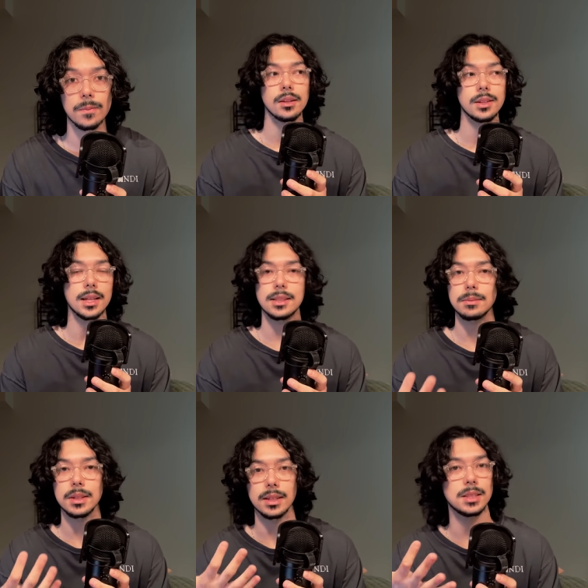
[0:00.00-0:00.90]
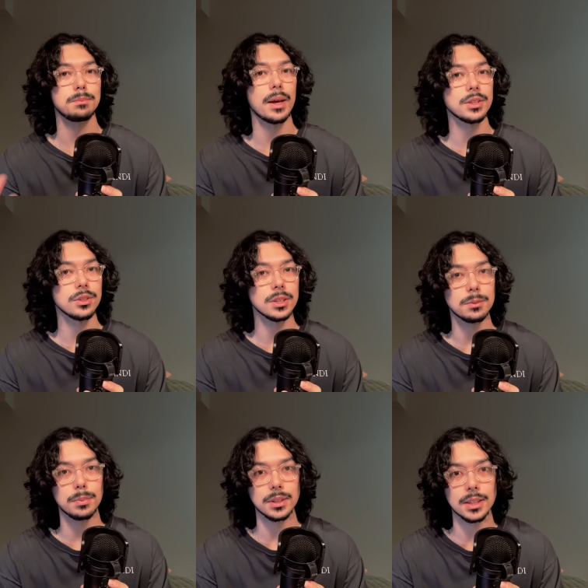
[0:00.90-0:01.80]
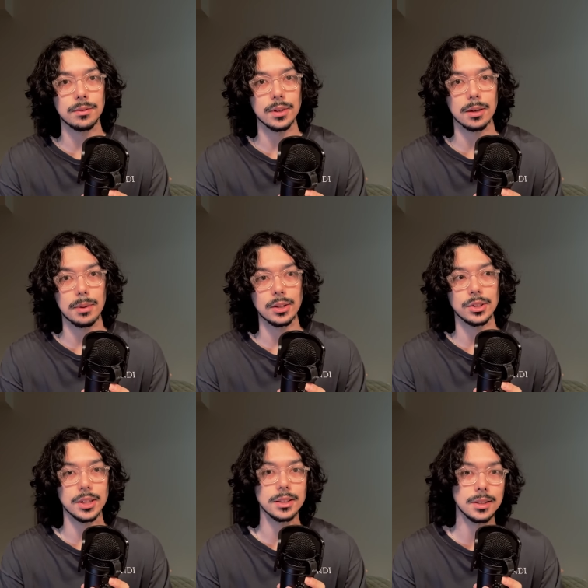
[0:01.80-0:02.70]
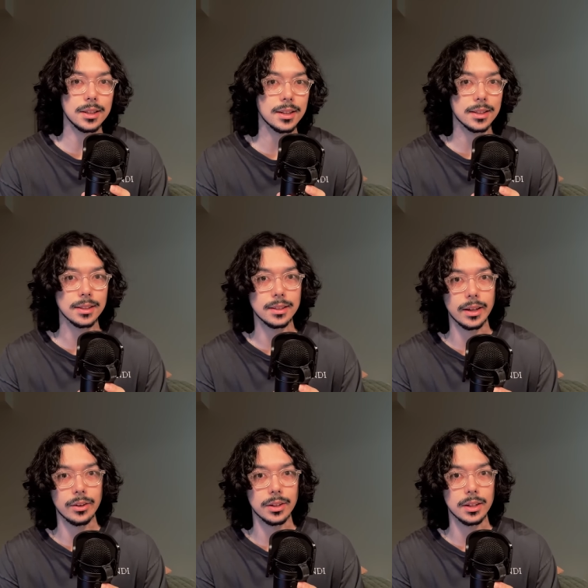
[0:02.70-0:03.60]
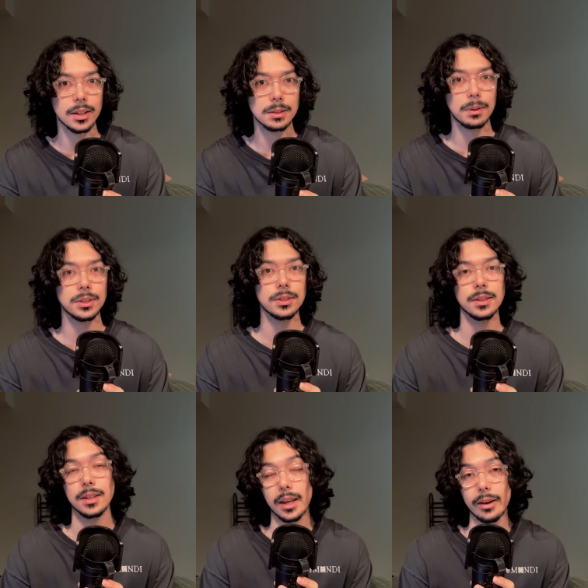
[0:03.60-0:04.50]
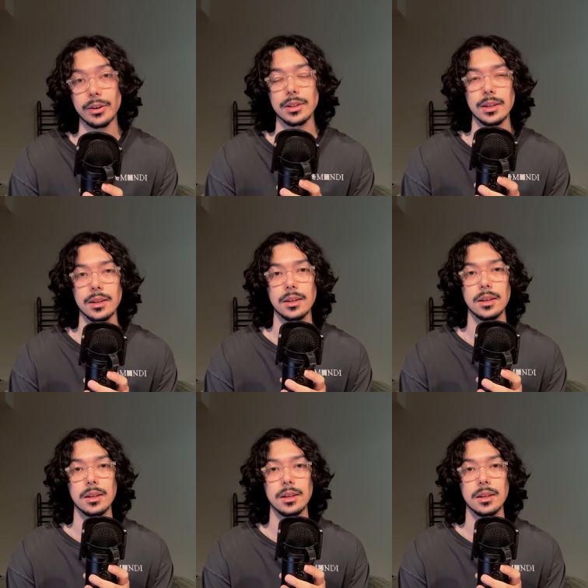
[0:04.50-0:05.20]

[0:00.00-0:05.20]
Not something especially specific about Gen Z necessarily, especially inherently,